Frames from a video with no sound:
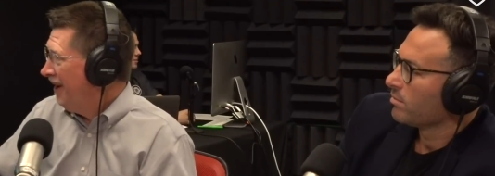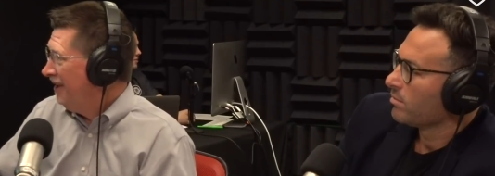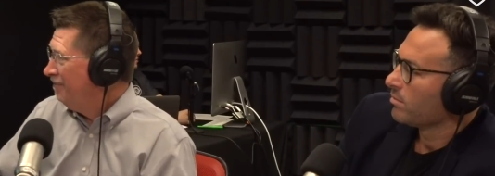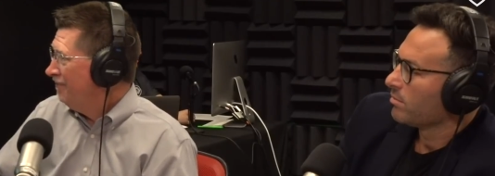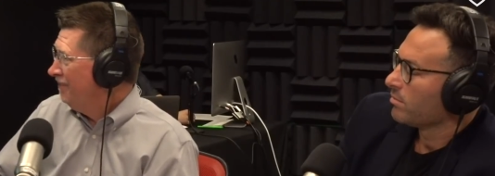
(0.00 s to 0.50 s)

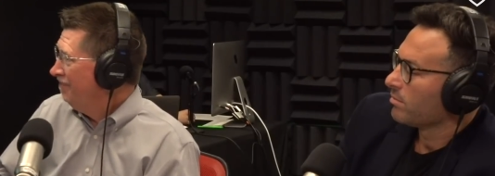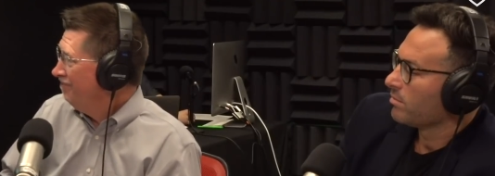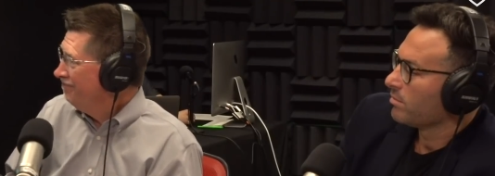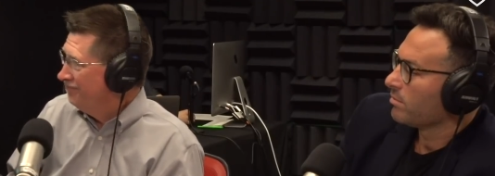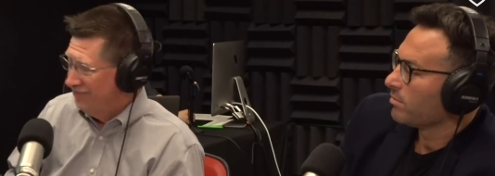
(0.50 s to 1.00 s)
Speaker 1: I
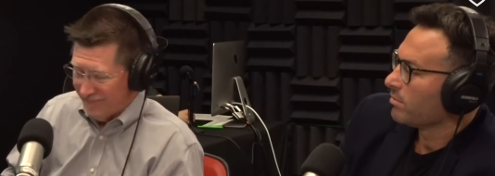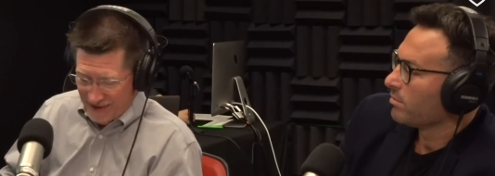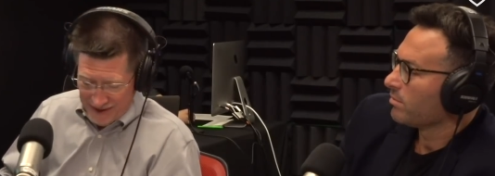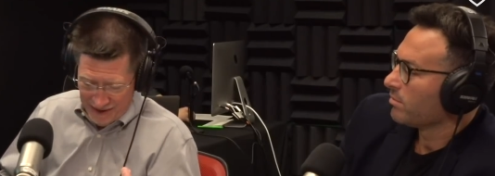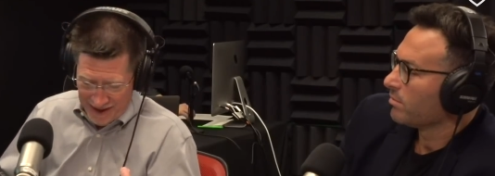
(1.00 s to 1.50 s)

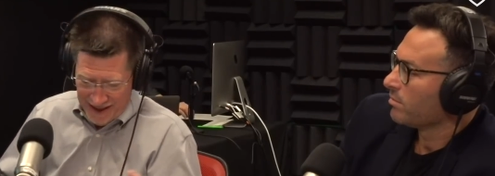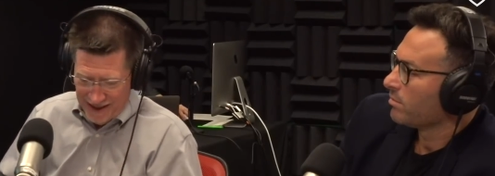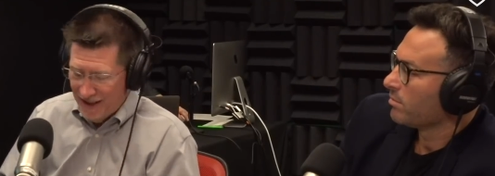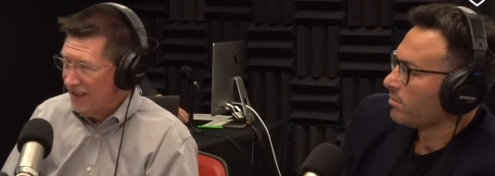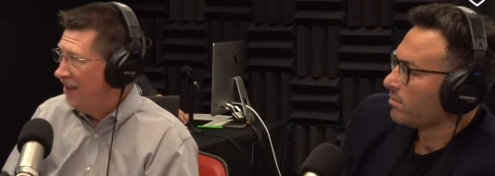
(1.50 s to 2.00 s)

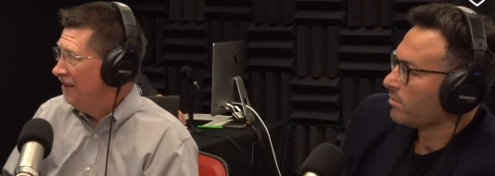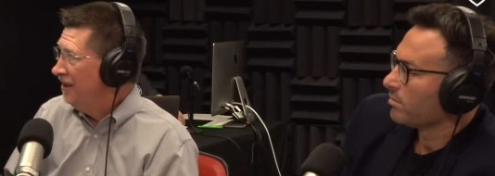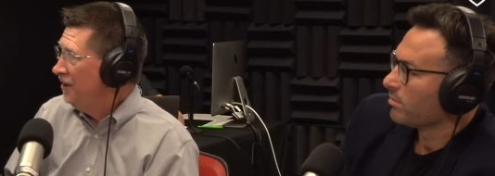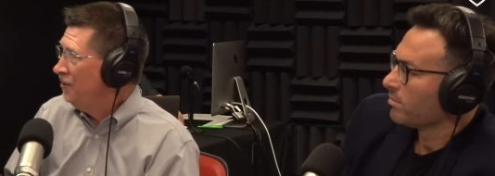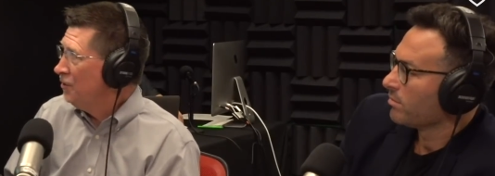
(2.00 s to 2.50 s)
kind of like
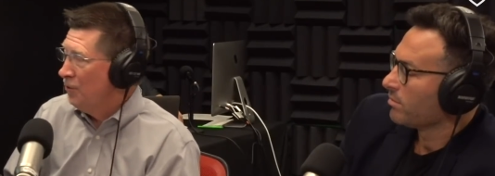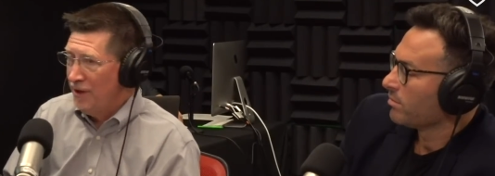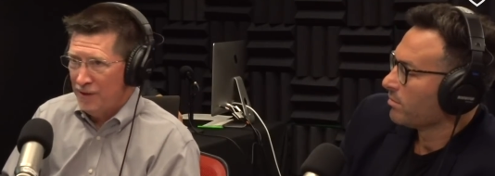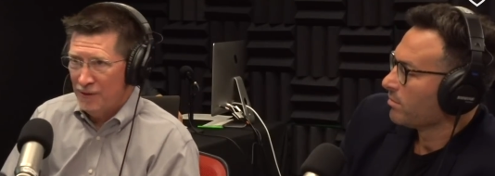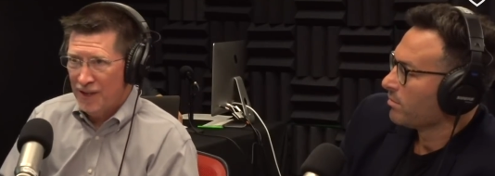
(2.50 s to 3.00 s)
it. He's
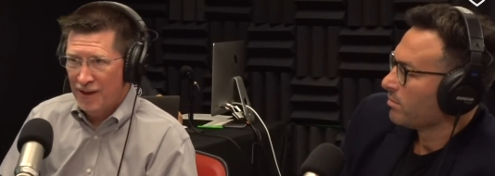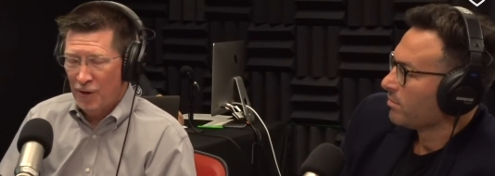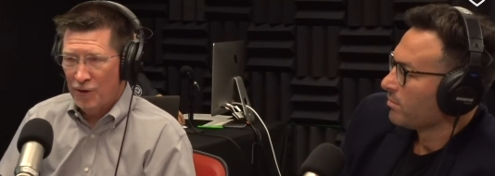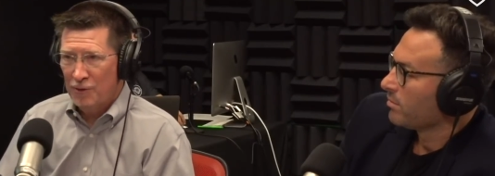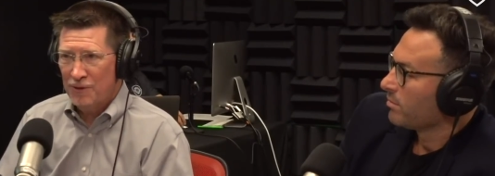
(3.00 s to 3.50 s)
creative. You
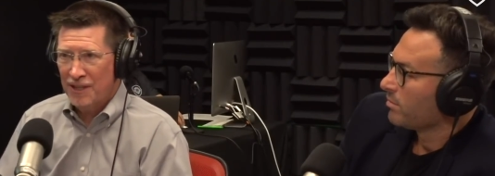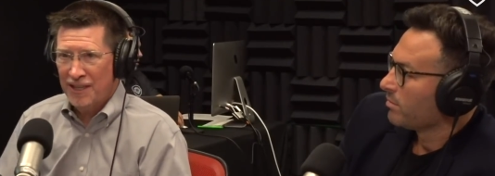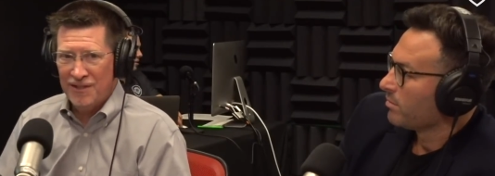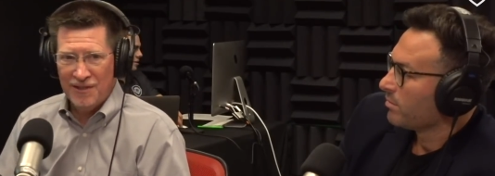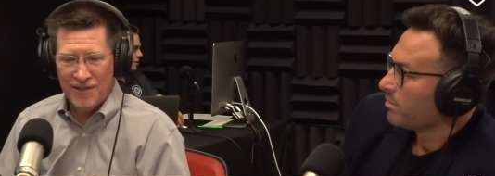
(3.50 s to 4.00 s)
can't argue with
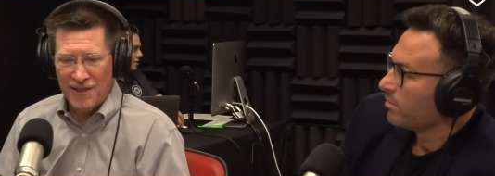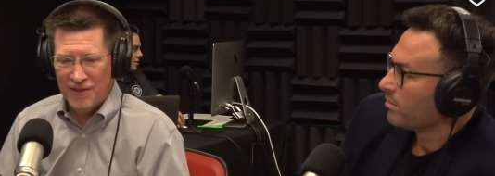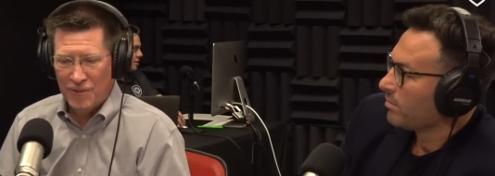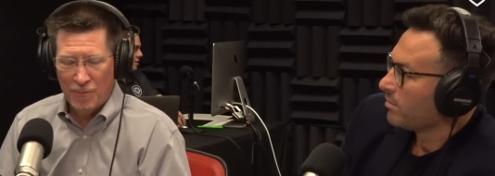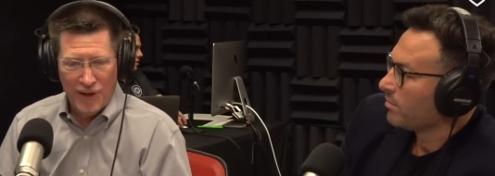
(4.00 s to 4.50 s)
the guy's
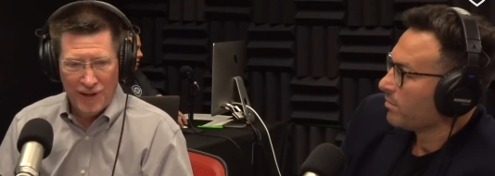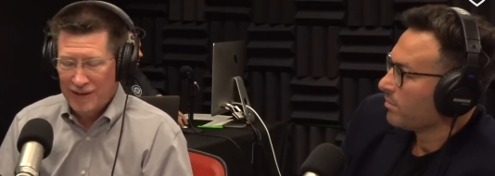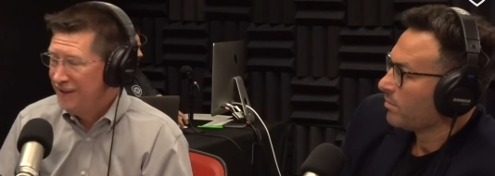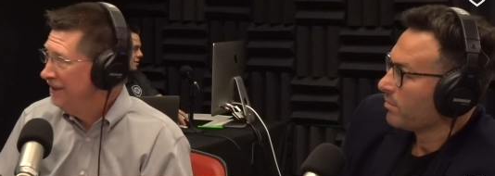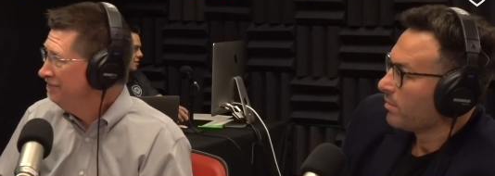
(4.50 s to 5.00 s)
instincts on
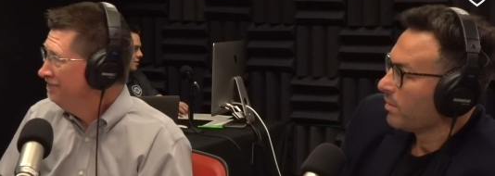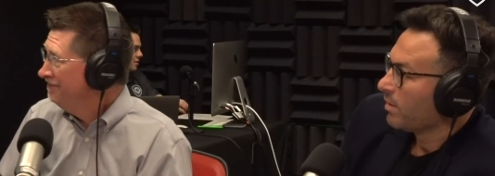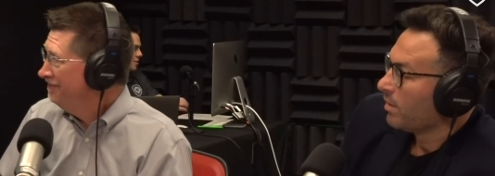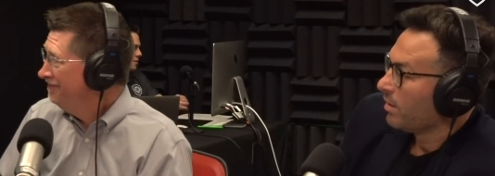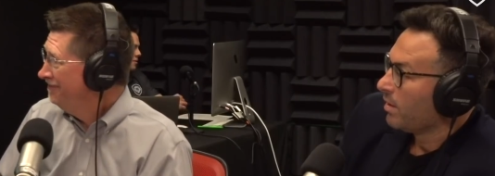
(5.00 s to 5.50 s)
branding.
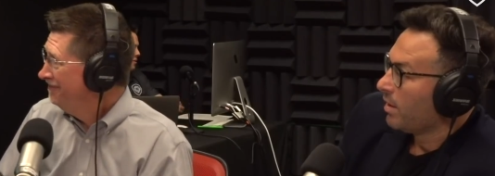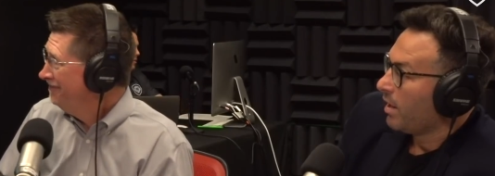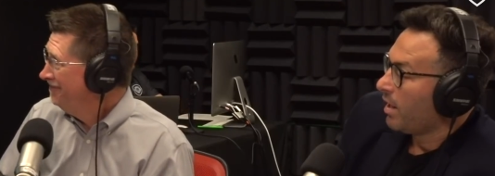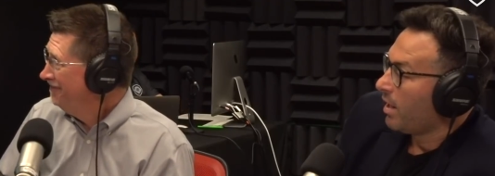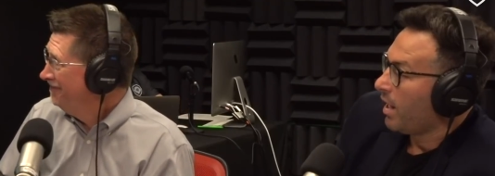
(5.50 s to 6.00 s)

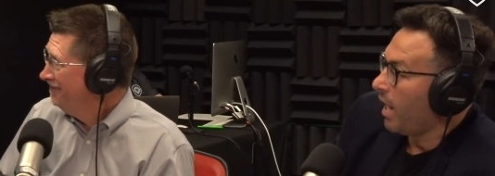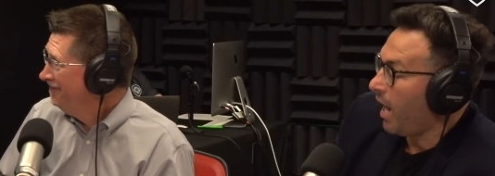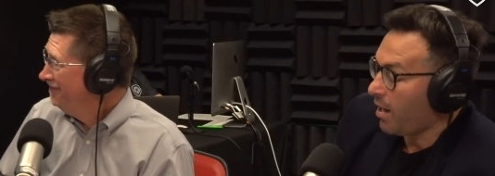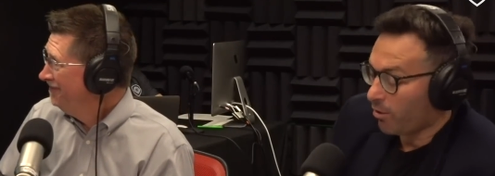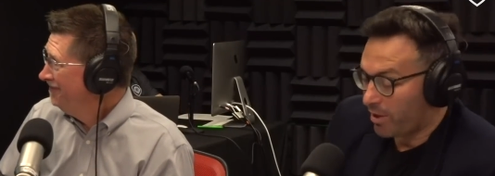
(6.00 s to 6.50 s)
Speaker 2: Adam,
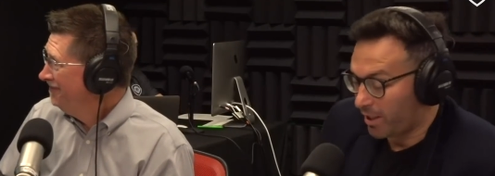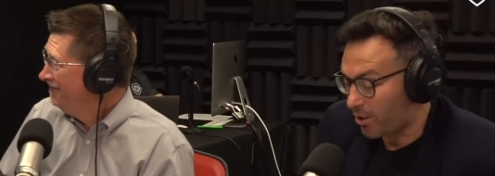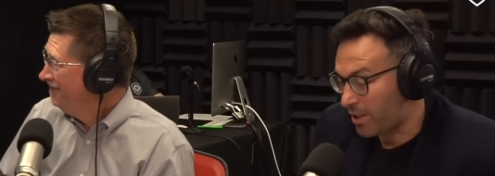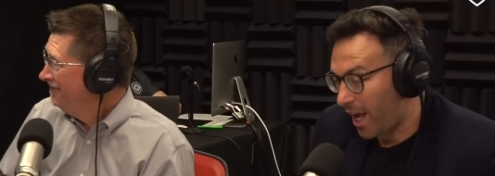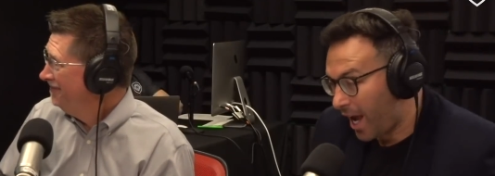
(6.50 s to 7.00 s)
I don't
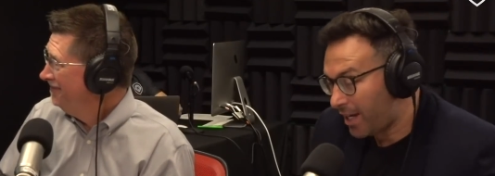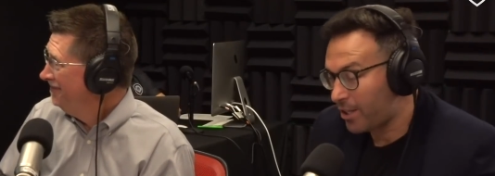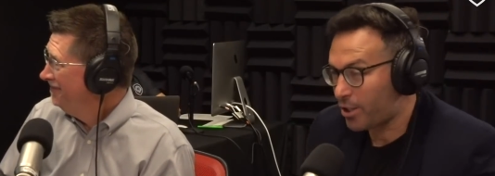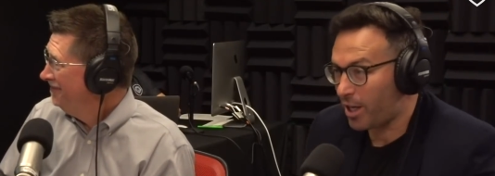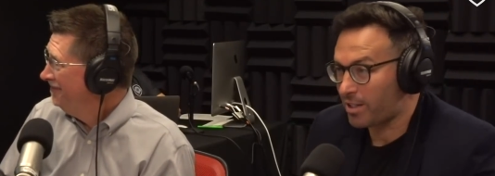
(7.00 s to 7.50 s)
think there's
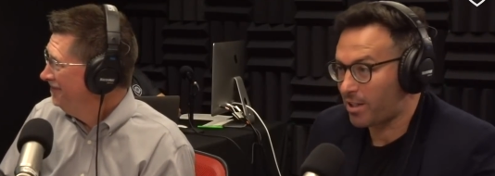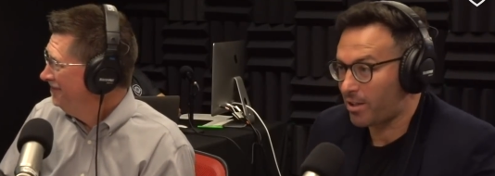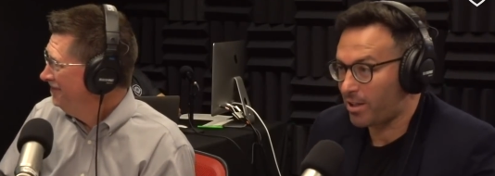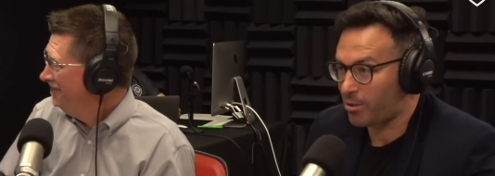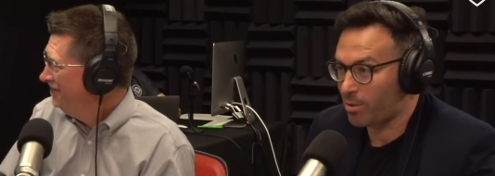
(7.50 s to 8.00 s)
any chance
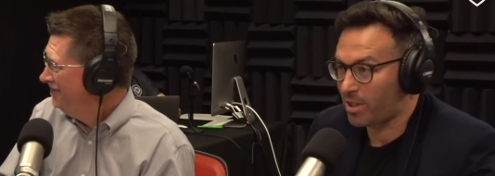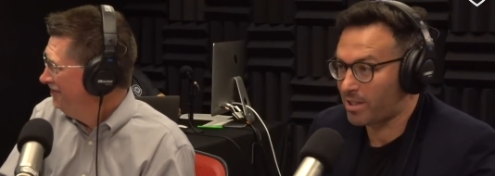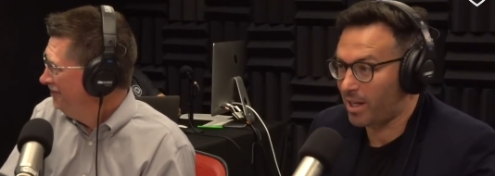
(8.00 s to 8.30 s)
that this was